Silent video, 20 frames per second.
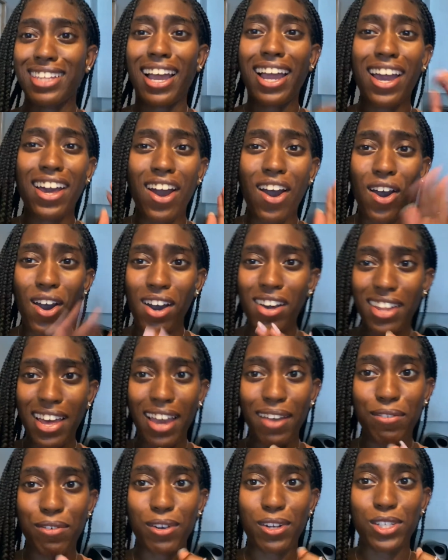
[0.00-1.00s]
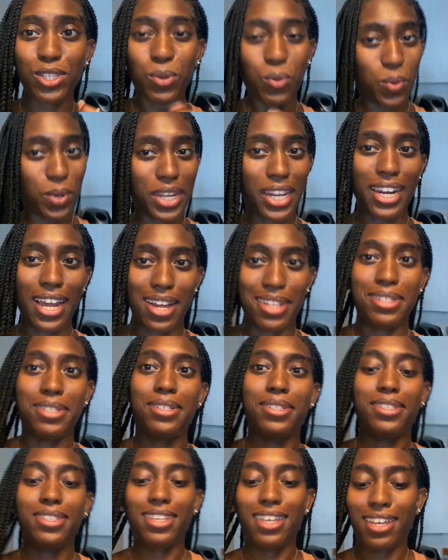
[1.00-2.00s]
I got all that for
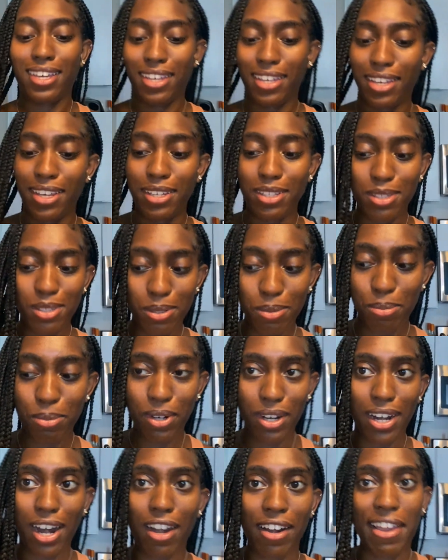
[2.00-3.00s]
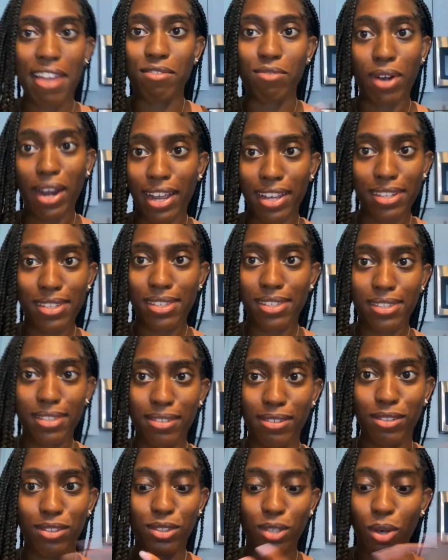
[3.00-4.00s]
$20. Like, it's a pretty, I already have rice.
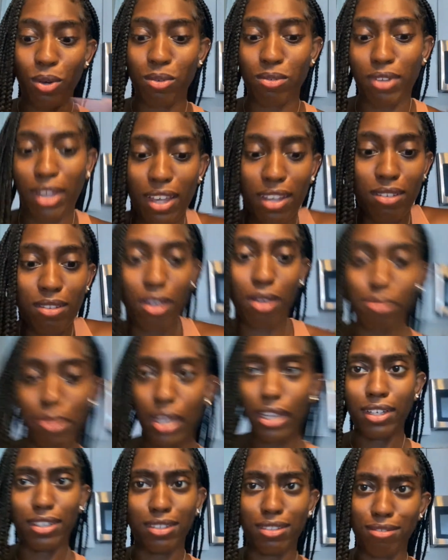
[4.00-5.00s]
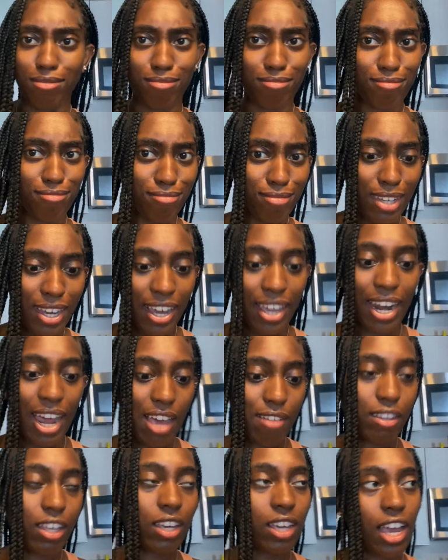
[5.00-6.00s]
So like, I'm done. And I have
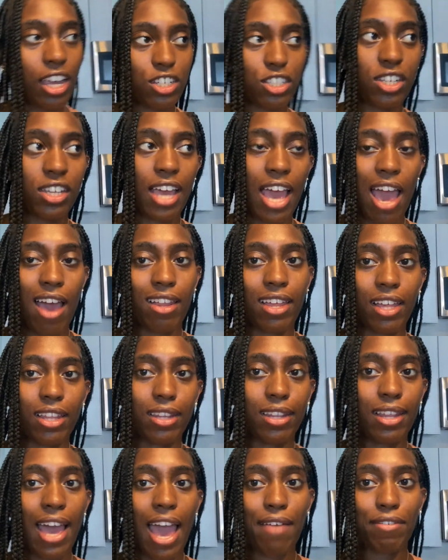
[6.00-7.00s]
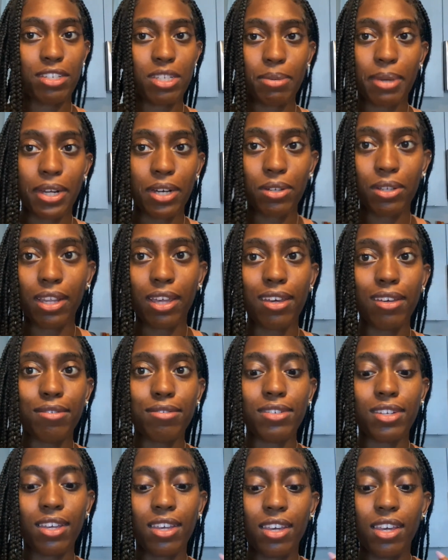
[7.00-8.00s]
like actually like a half tomato
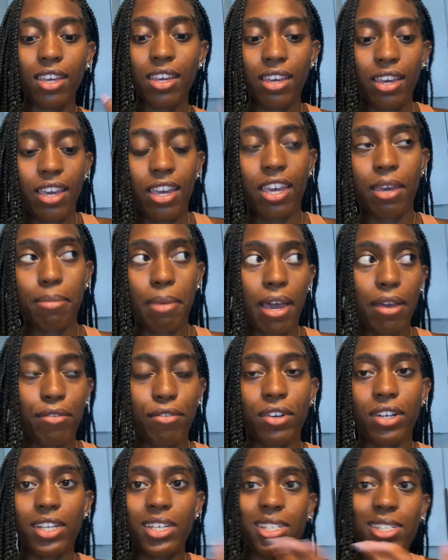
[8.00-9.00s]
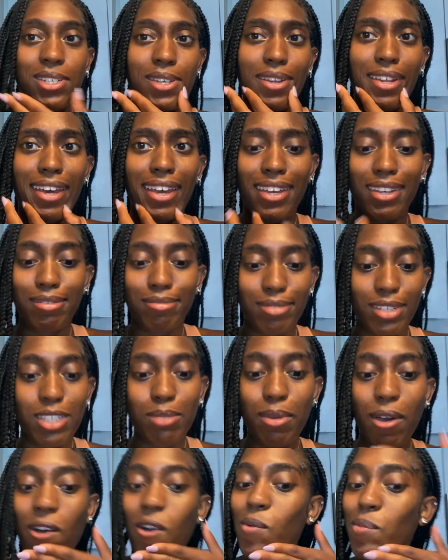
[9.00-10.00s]
left in my fridge. So like, this is
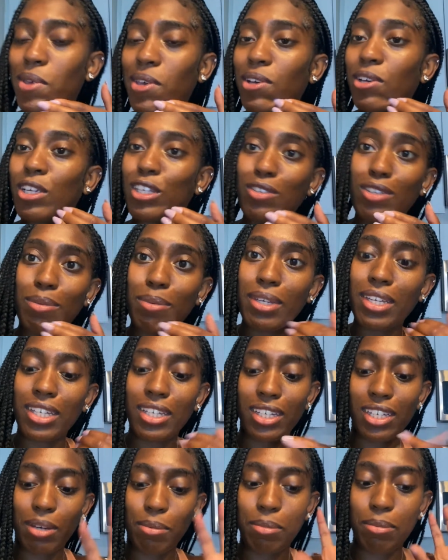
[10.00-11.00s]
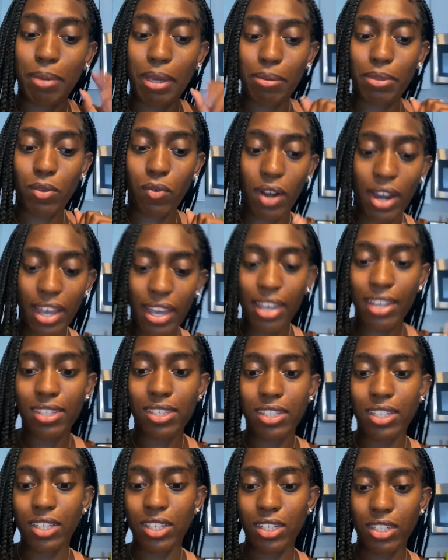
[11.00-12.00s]
my whole meal. It's gonna be good. I'm gonna make the rice
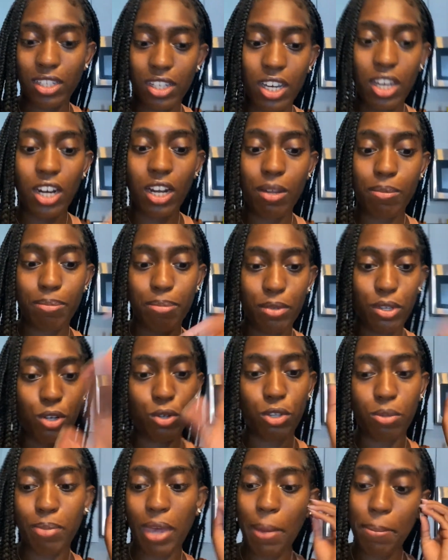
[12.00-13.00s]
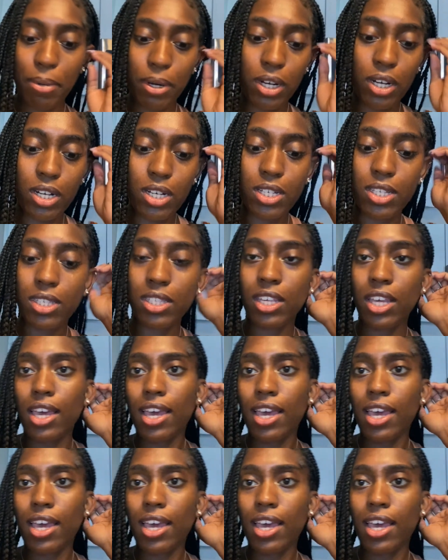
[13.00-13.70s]
and cut up and do peppers.